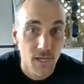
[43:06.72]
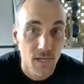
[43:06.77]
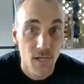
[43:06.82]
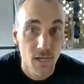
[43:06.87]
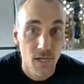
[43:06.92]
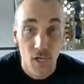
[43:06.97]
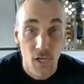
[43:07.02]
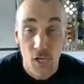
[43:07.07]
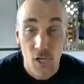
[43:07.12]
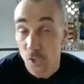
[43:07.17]

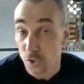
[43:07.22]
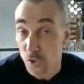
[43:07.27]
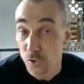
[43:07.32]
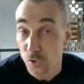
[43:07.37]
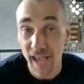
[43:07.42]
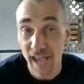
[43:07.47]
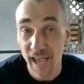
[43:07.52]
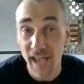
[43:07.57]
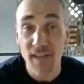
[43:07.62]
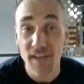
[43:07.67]
You
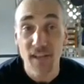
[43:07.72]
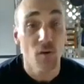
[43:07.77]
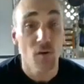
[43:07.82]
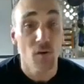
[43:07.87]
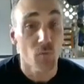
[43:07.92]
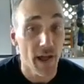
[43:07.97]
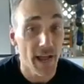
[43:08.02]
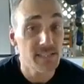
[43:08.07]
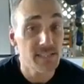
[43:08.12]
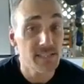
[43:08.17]
can, right?
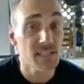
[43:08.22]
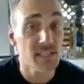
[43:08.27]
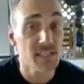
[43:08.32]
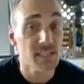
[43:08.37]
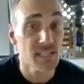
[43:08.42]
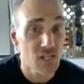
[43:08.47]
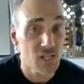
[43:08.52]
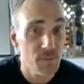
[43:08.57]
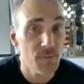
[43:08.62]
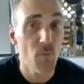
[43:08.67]
It's a little
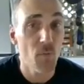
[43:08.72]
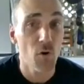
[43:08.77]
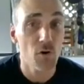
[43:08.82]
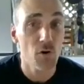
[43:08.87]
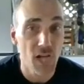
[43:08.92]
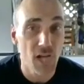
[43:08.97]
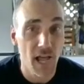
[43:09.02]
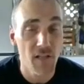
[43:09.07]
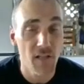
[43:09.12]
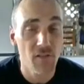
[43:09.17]
bit more
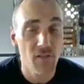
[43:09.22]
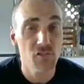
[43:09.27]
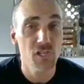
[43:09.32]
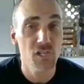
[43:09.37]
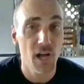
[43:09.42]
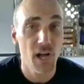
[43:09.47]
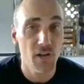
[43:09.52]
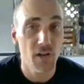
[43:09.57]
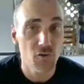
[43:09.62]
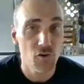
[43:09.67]
challenging on
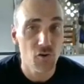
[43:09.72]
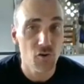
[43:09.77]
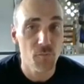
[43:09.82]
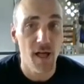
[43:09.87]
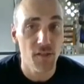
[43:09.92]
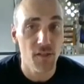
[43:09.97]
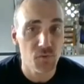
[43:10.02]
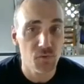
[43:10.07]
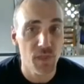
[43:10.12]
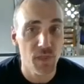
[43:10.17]
your balance
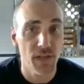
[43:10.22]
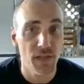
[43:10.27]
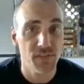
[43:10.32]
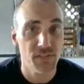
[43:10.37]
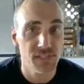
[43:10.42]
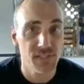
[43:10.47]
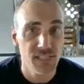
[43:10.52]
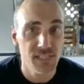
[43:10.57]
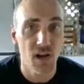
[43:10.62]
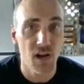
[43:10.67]
without the
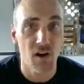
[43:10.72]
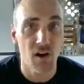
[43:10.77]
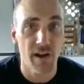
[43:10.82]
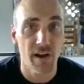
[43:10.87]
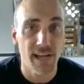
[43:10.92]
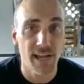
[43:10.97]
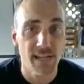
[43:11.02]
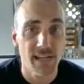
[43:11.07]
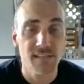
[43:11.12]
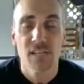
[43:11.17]
TRX.
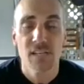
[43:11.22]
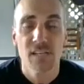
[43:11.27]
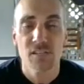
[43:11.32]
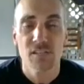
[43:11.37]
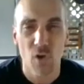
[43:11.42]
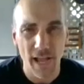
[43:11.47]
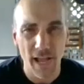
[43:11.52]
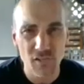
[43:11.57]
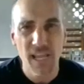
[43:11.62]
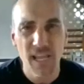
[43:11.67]
So
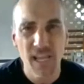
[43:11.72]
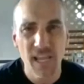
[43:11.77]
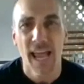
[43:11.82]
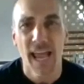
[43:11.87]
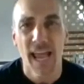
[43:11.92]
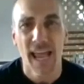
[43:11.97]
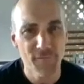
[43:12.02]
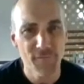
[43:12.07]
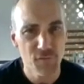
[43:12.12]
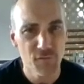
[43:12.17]
actually,
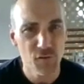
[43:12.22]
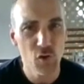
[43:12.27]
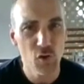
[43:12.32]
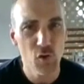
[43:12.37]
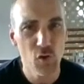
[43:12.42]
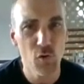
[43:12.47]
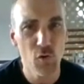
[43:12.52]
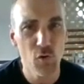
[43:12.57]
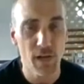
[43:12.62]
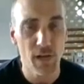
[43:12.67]

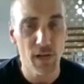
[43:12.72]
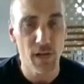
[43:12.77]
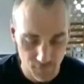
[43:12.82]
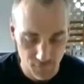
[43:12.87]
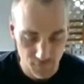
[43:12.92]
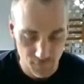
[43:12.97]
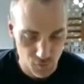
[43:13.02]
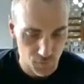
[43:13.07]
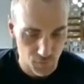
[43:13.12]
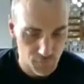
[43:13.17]
if you
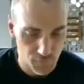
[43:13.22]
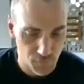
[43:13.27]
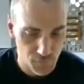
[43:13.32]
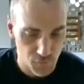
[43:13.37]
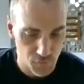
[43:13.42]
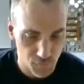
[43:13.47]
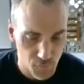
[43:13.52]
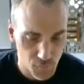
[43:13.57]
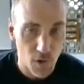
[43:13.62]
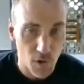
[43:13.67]
feel
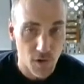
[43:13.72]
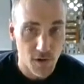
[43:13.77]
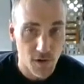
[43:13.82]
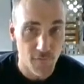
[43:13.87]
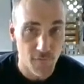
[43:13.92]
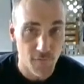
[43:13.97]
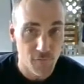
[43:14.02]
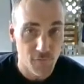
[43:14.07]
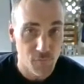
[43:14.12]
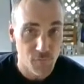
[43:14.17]
more comfortable
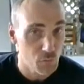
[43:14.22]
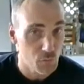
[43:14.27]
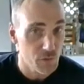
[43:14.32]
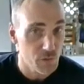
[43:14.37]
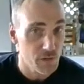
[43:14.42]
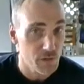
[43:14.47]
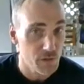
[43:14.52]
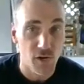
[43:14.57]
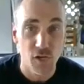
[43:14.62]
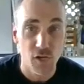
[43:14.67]
doing it there,
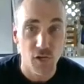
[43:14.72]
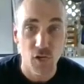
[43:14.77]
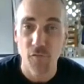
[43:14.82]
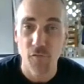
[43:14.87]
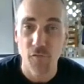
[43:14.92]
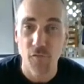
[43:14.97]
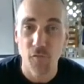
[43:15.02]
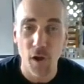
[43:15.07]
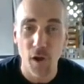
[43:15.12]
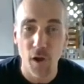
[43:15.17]
go for it.
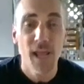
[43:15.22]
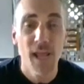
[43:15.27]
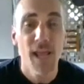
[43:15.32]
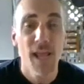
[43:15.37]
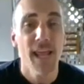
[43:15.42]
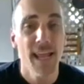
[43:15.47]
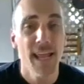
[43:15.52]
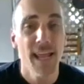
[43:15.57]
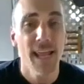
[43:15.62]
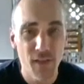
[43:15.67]

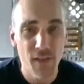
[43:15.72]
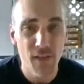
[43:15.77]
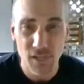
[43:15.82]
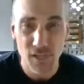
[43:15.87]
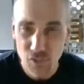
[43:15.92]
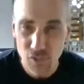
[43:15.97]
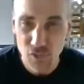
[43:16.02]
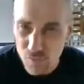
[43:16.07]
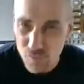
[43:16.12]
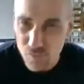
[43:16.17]
If not,
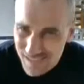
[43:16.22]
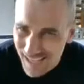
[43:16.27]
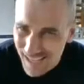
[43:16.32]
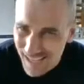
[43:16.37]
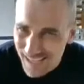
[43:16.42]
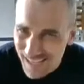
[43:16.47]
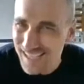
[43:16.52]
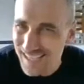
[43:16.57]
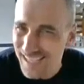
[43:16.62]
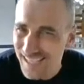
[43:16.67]
use that
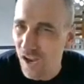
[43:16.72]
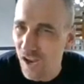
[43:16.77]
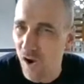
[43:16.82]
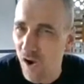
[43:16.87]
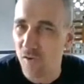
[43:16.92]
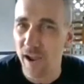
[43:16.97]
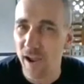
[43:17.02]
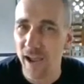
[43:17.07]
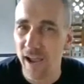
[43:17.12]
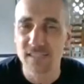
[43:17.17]

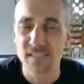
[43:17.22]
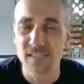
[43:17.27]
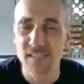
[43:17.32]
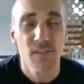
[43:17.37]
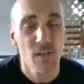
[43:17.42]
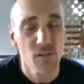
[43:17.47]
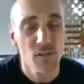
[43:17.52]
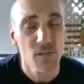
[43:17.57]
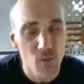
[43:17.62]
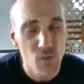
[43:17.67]
TRX.
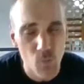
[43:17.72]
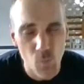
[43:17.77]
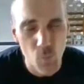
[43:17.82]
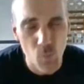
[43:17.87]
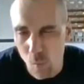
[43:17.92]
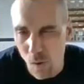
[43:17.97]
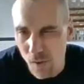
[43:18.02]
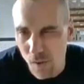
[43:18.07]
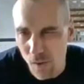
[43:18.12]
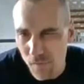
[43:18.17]
The one
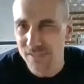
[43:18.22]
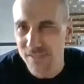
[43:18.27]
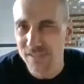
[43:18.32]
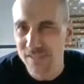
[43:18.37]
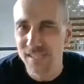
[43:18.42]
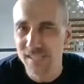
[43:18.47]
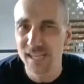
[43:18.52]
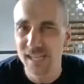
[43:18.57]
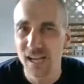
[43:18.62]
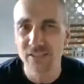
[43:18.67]
thing the
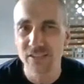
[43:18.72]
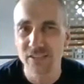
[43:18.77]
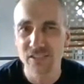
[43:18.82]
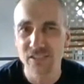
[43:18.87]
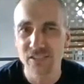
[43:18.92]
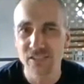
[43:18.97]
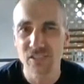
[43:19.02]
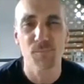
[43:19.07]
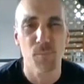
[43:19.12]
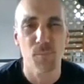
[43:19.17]
TRX is going to
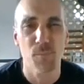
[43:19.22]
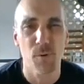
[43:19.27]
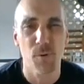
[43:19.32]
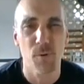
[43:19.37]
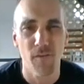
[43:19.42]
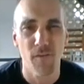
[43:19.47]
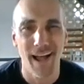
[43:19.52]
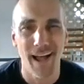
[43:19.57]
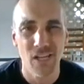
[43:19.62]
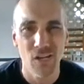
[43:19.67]
provide
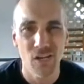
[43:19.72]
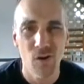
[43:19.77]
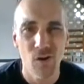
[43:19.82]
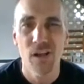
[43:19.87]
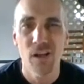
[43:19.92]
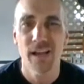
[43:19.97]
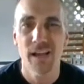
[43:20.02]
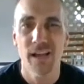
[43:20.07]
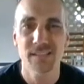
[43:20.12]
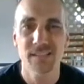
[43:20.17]
you
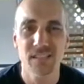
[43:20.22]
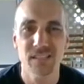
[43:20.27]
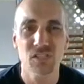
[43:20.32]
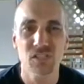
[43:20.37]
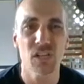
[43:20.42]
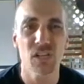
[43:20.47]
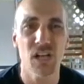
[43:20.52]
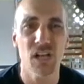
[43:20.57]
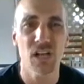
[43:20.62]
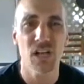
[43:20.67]
is it's going to
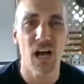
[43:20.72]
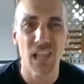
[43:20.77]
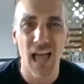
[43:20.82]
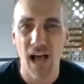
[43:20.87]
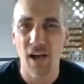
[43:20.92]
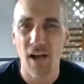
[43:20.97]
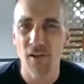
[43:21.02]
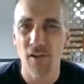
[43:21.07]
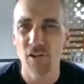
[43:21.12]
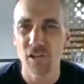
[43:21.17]
allow
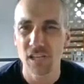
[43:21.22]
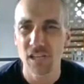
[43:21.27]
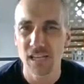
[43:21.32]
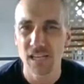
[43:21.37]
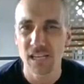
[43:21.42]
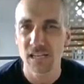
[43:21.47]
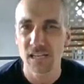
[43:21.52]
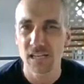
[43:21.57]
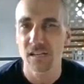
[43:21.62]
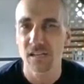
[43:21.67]
you to get
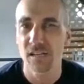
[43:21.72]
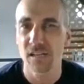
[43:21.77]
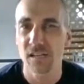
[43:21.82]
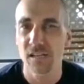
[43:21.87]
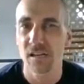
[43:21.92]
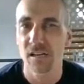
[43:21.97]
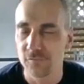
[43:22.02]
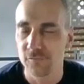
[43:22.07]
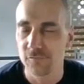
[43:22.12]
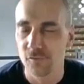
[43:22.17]

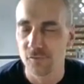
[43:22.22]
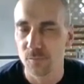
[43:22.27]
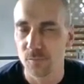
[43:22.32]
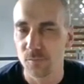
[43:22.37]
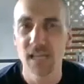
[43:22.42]
comfortably